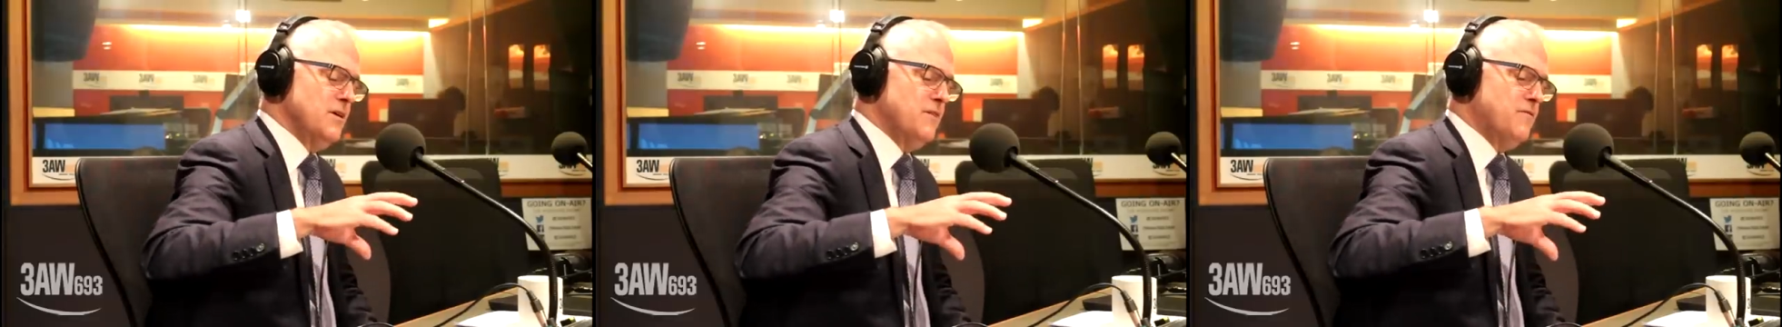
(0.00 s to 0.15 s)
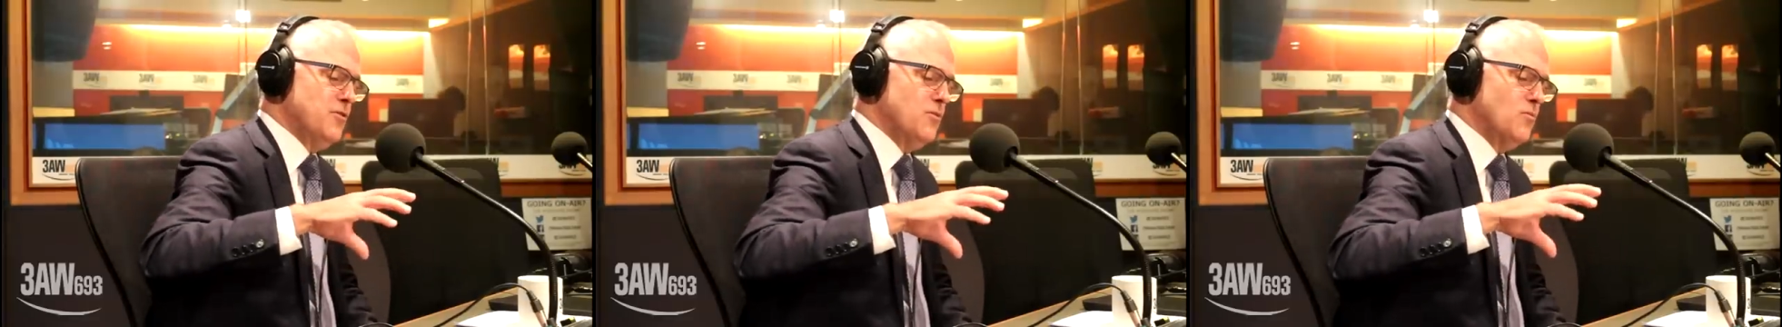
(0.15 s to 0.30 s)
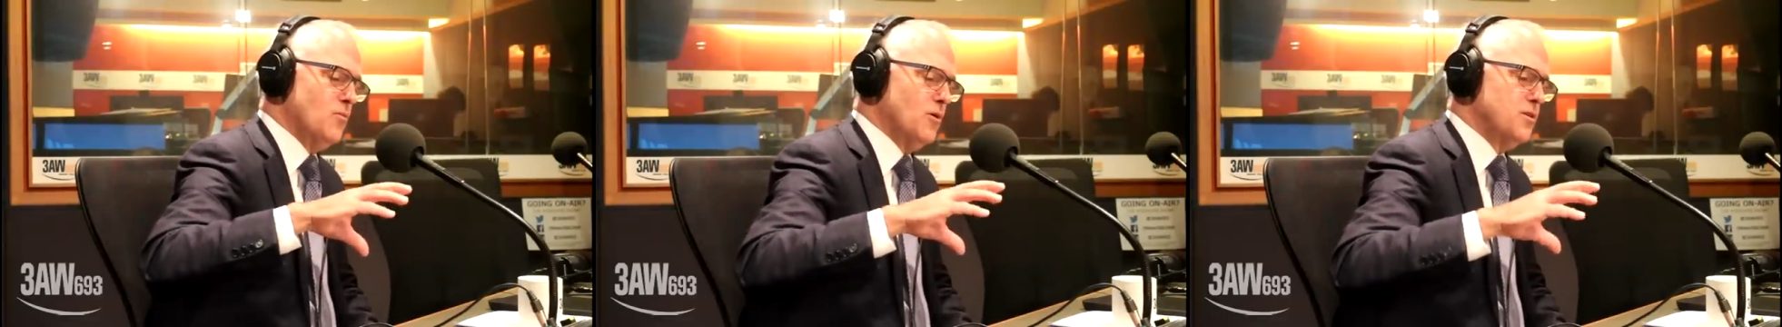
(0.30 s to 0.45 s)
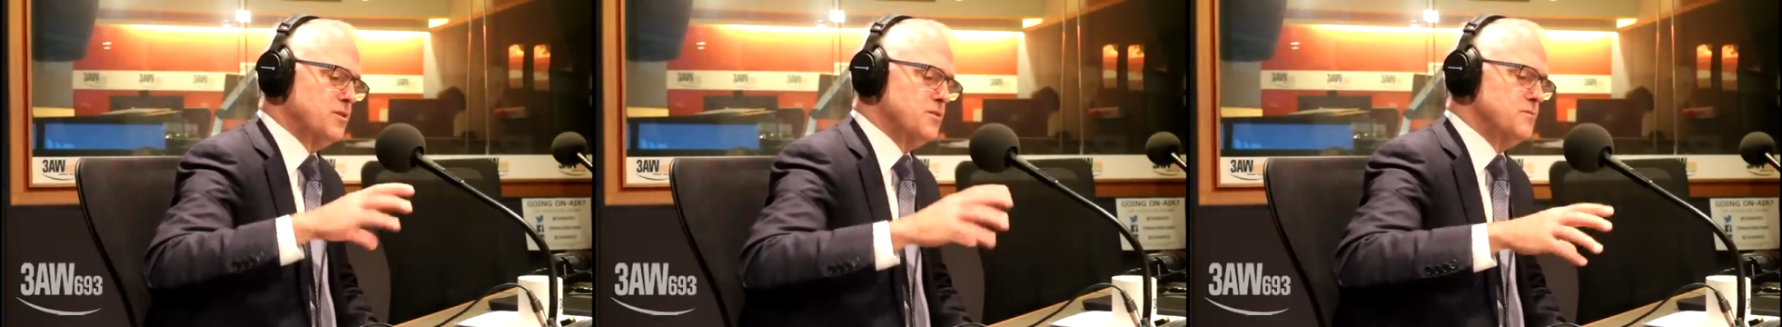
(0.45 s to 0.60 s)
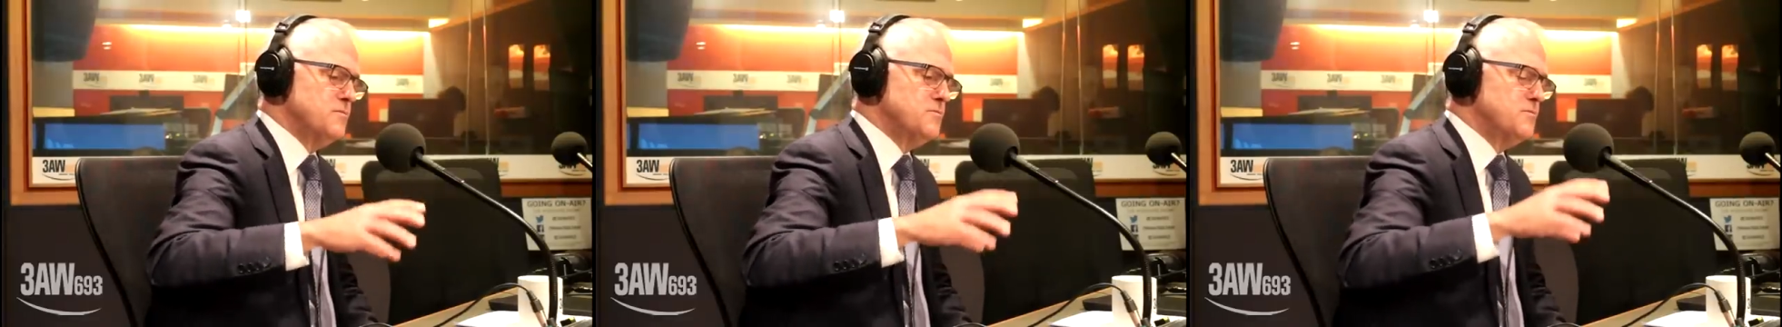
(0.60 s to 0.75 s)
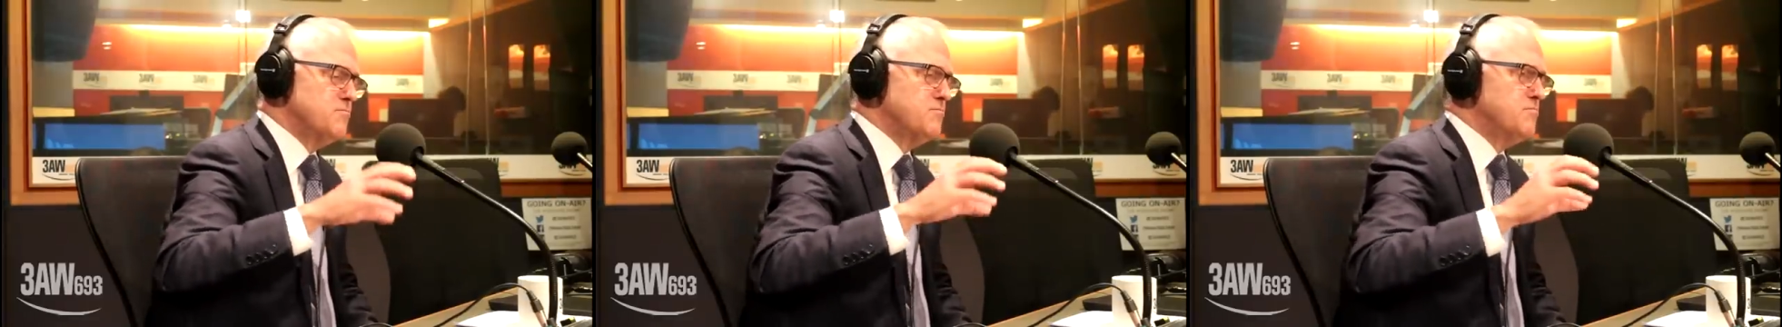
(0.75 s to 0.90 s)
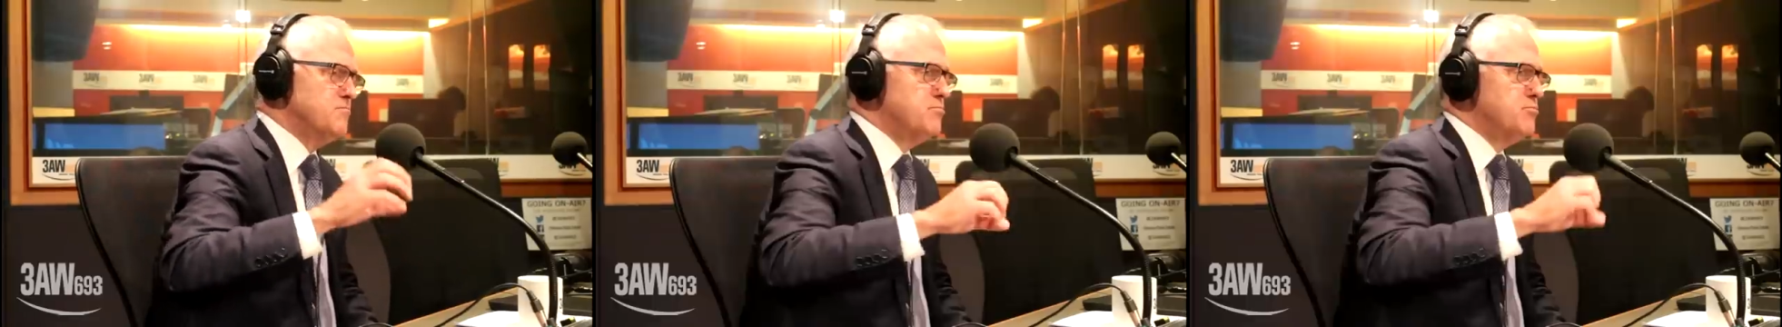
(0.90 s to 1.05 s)
you want to
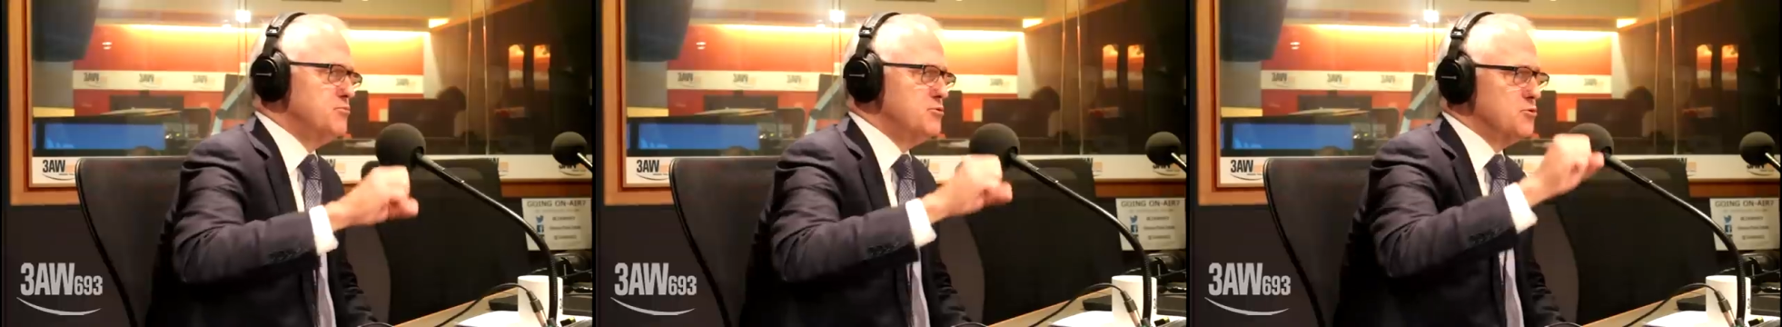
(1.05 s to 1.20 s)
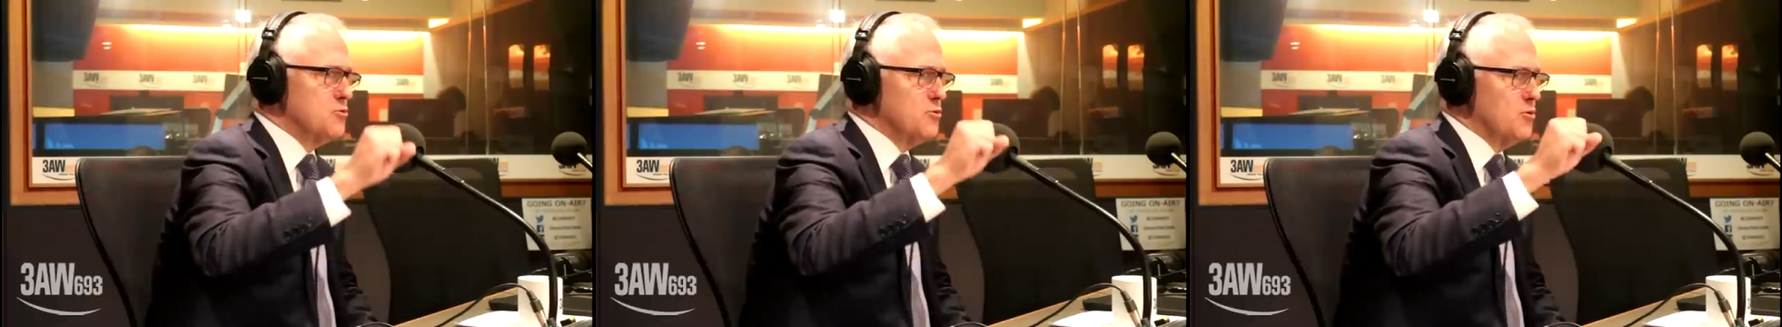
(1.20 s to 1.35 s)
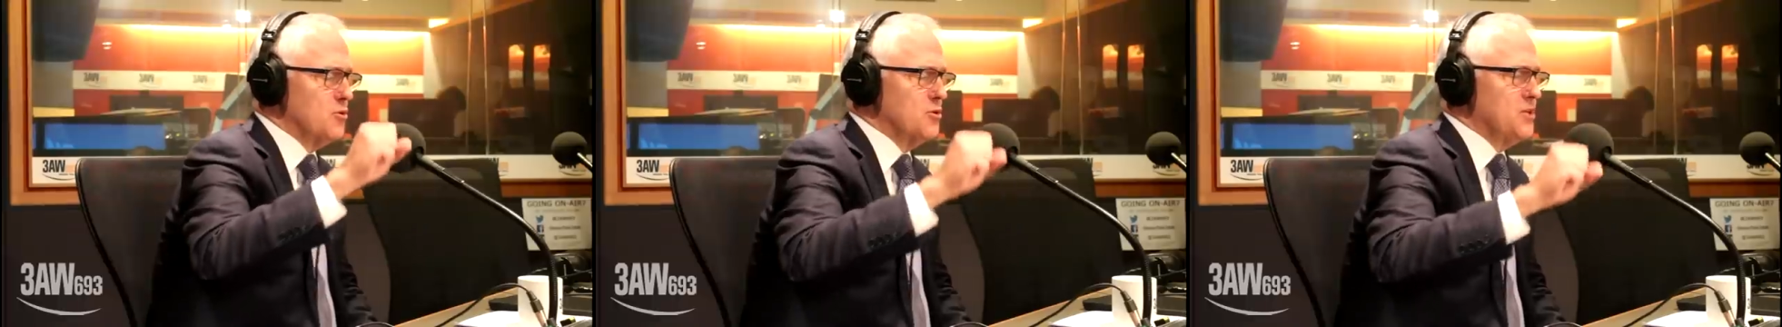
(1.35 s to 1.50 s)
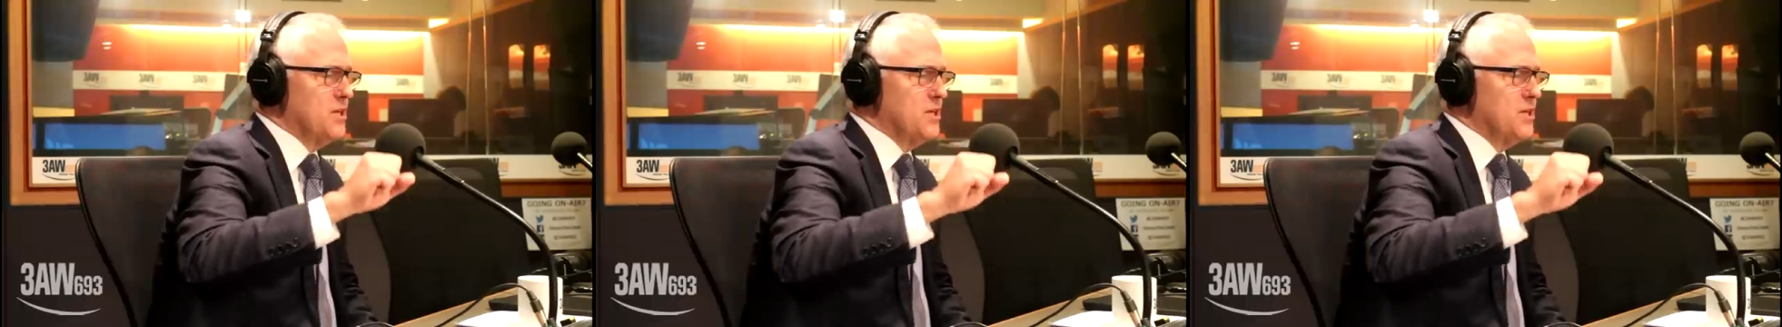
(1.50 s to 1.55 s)
draw